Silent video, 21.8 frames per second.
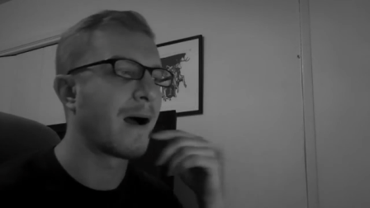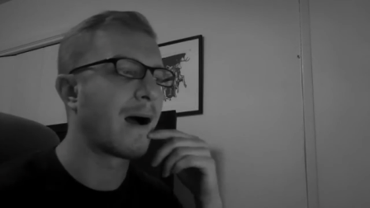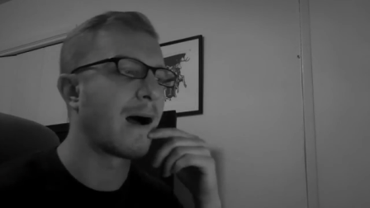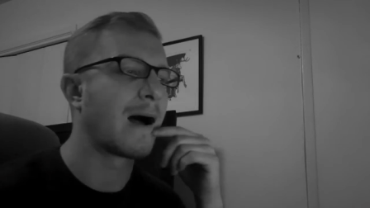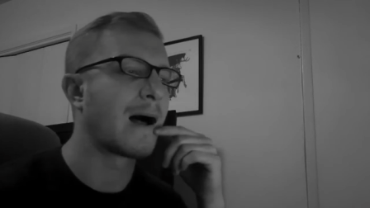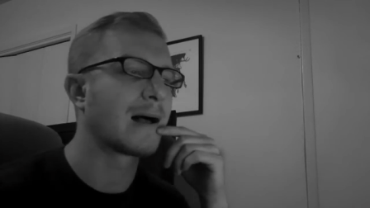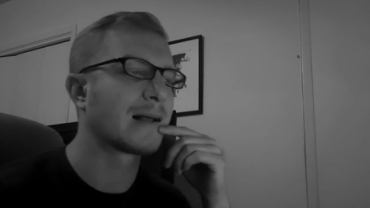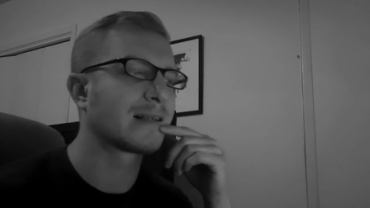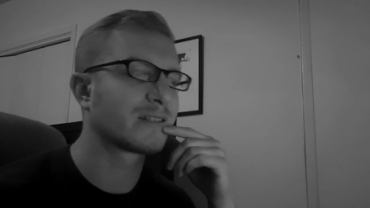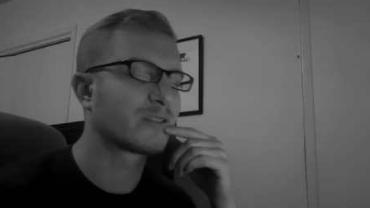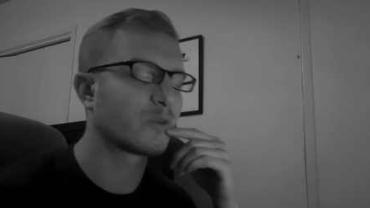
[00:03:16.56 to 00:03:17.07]

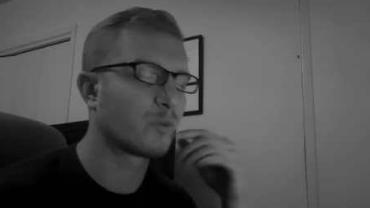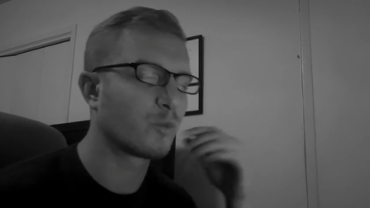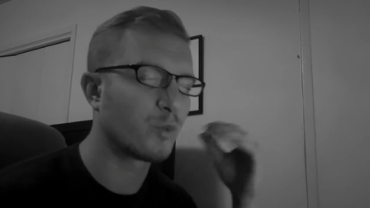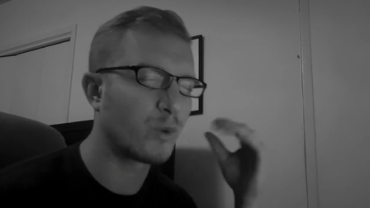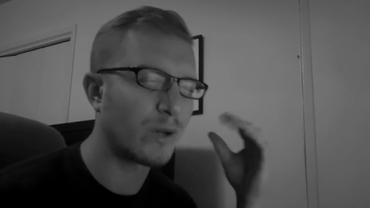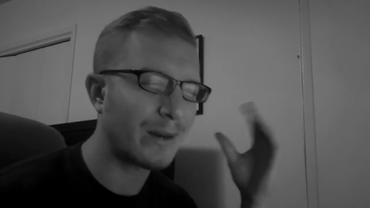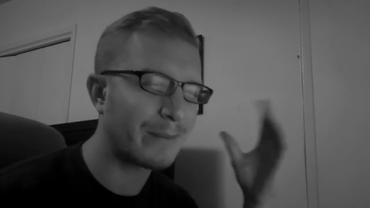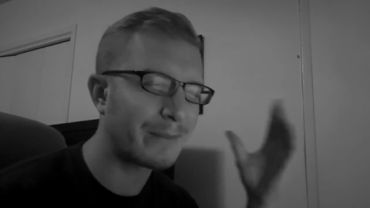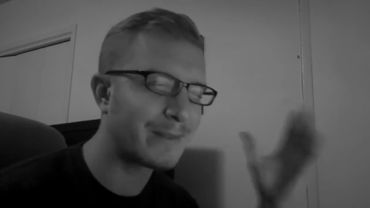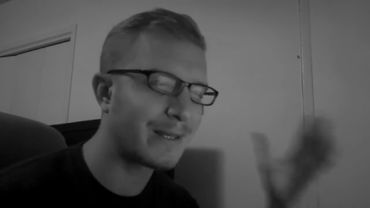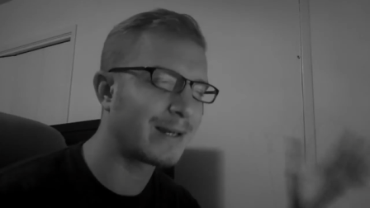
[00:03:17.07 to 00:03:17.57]
Uh, so,
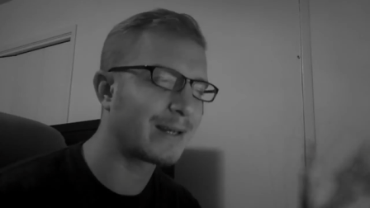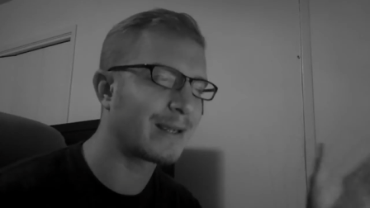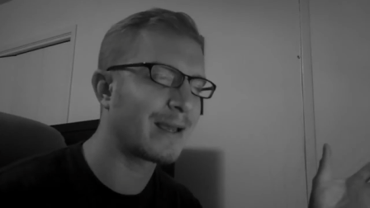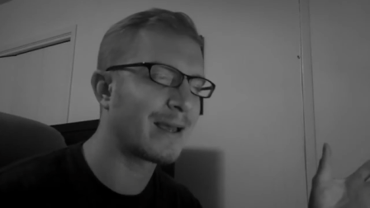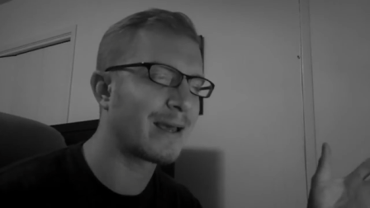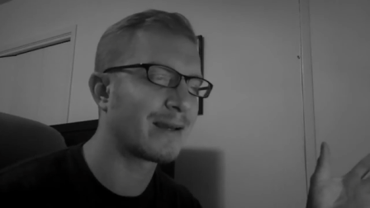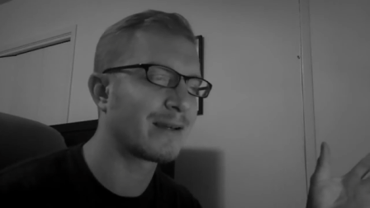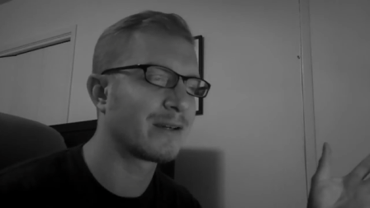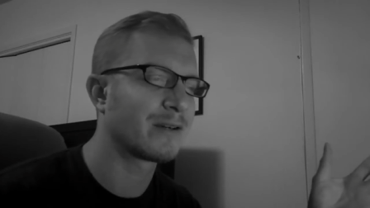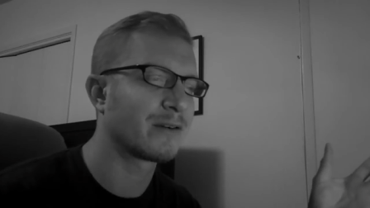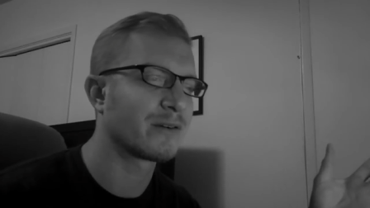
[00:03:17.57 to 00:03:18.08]
what I'm getting
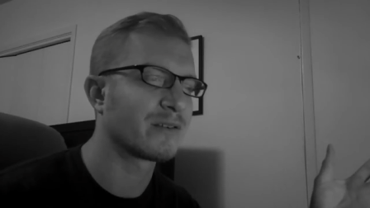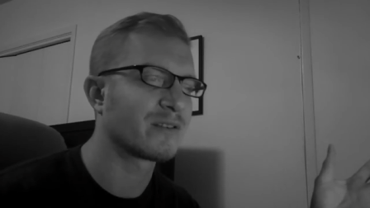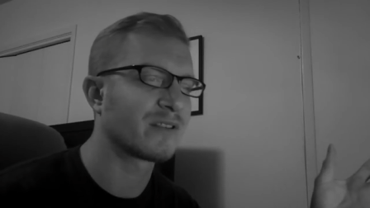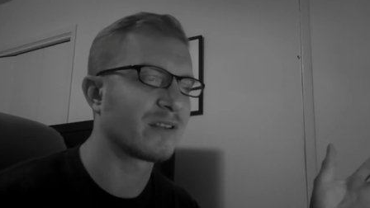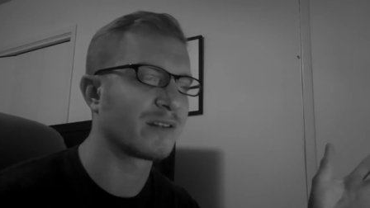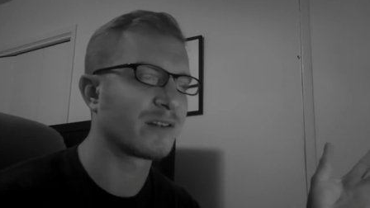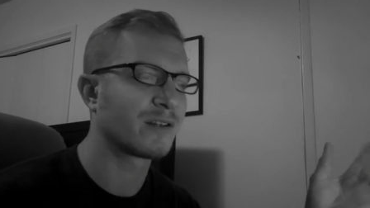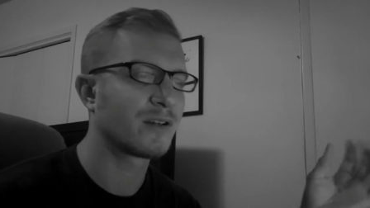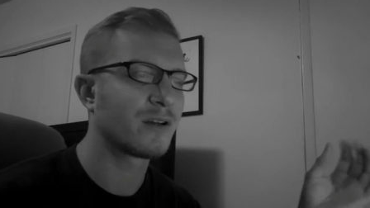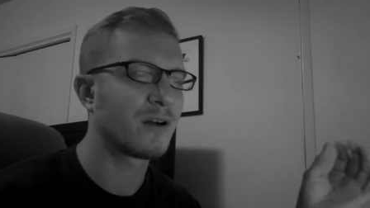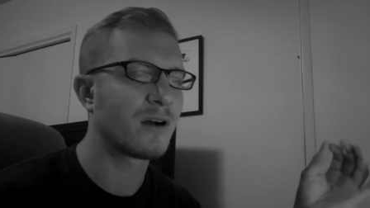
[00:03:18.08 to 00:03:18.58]
at here is
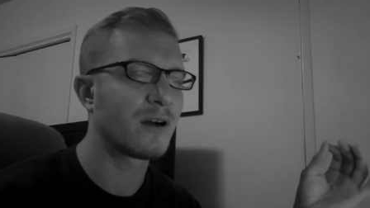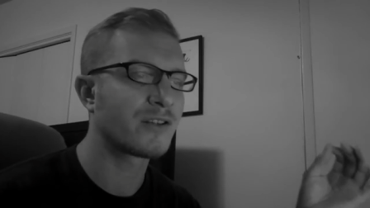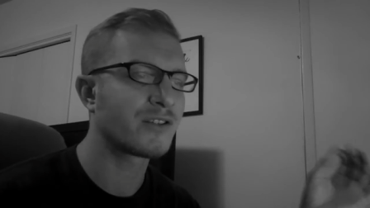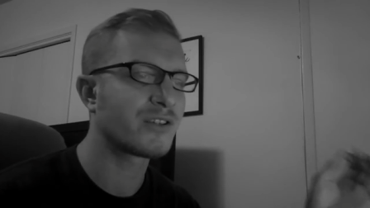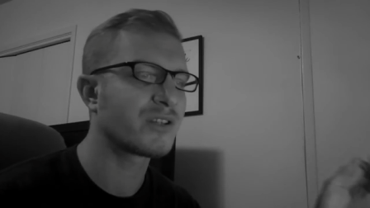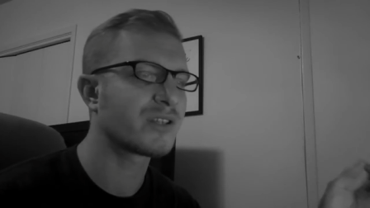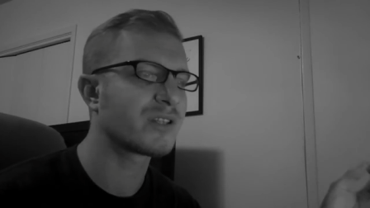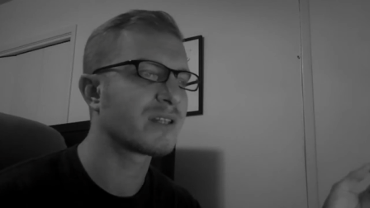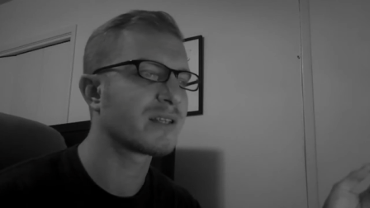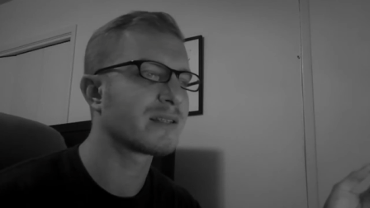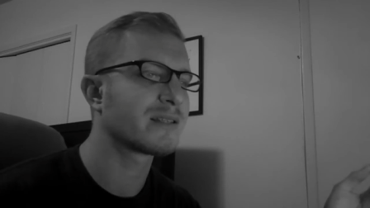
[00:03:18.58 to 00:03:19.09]
that
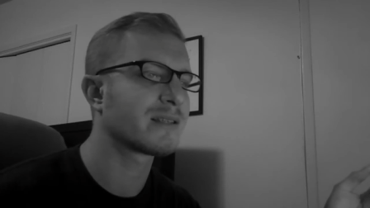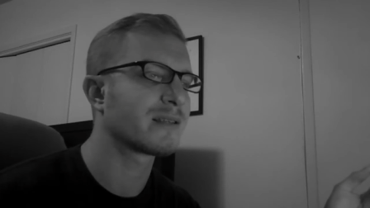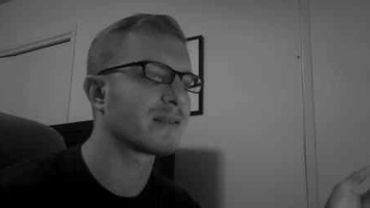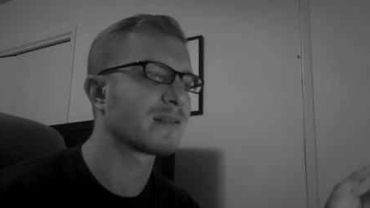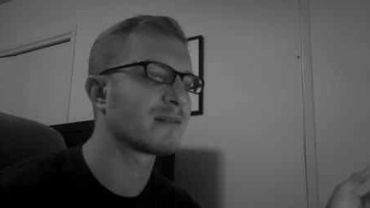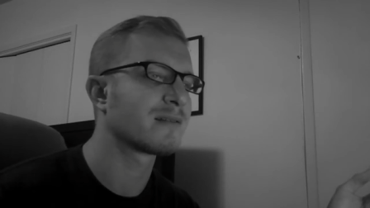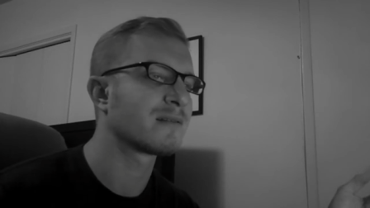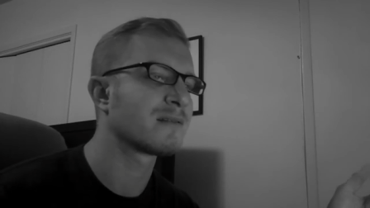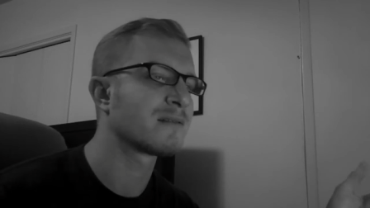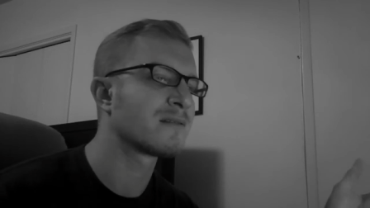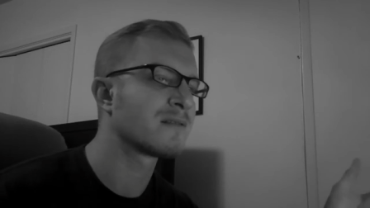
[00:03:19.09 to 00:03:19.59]
consciousness
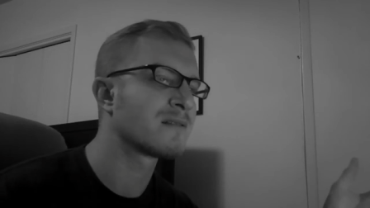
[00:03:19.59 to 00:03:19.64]
is